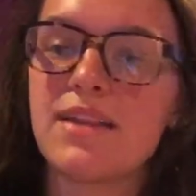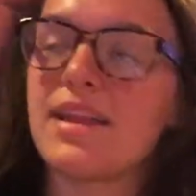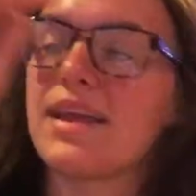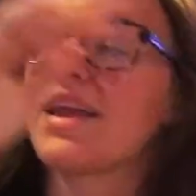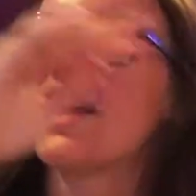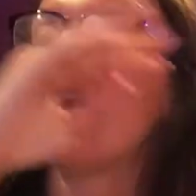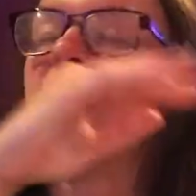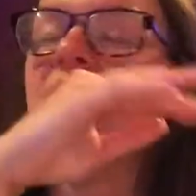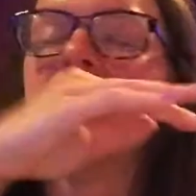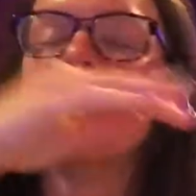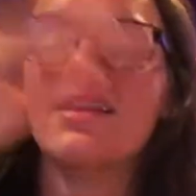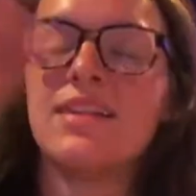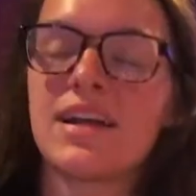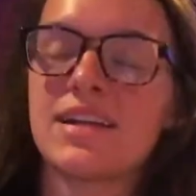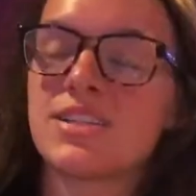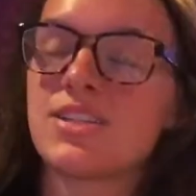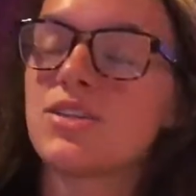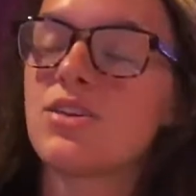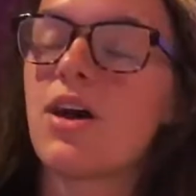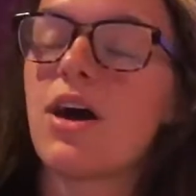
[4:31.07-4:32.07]
Like,
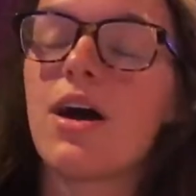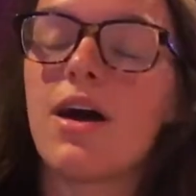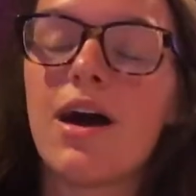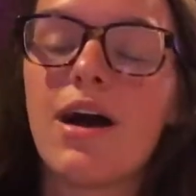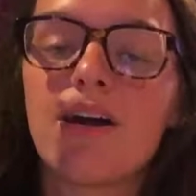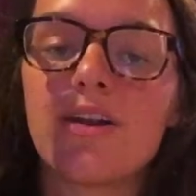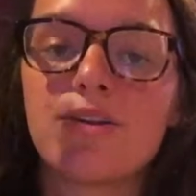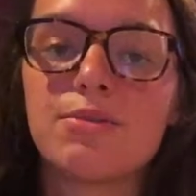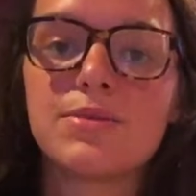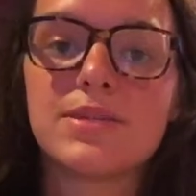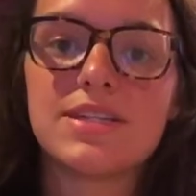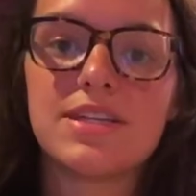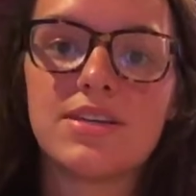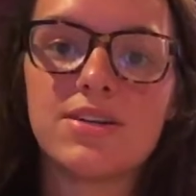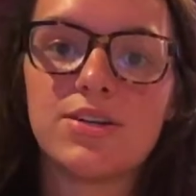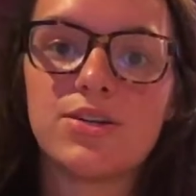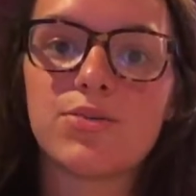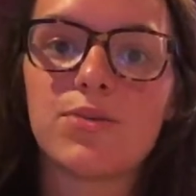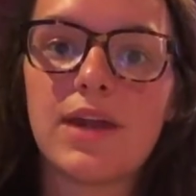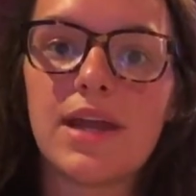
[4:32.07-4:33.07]
that's
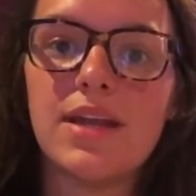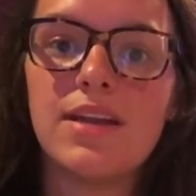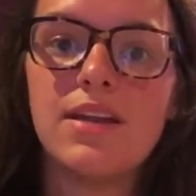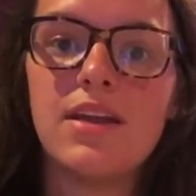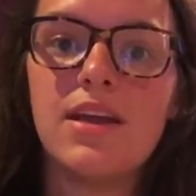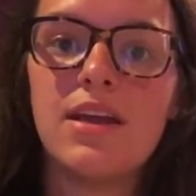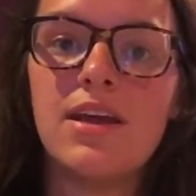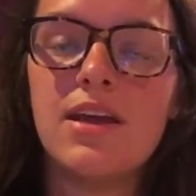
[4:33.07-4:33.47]
100% great.